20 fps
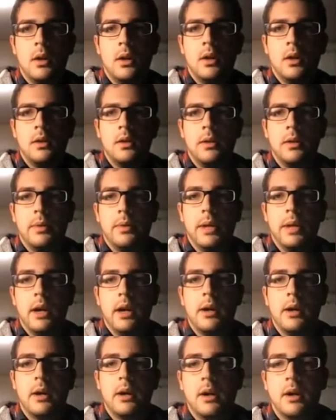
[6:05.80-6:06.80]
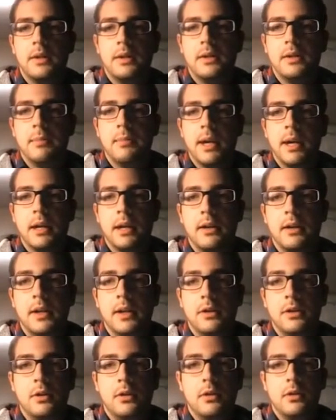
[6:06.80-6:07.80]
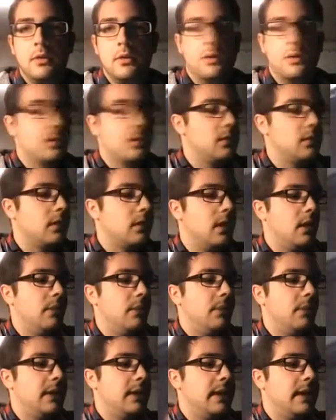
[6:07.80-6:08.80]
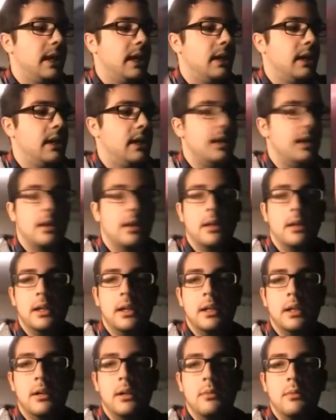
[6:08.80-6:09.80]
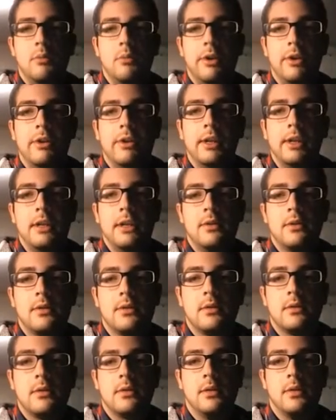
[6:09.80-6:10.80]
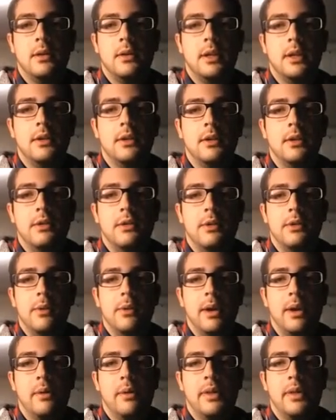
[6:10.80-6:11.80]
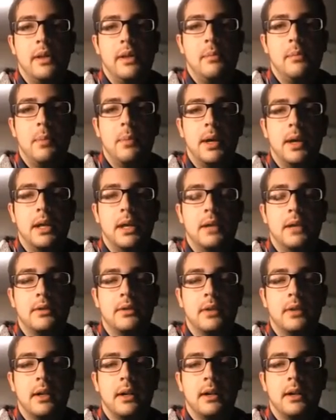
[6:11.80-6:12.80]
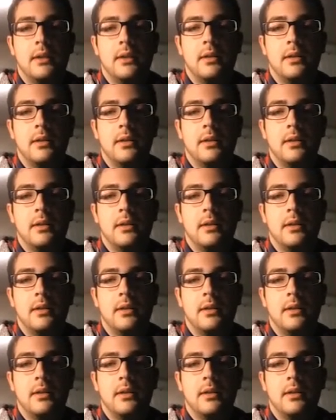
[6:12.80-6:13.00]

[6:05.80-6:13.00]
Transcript: There we are. Gonti's Machinations. Played that in the pre-release. Didn't do too well with it, but it's a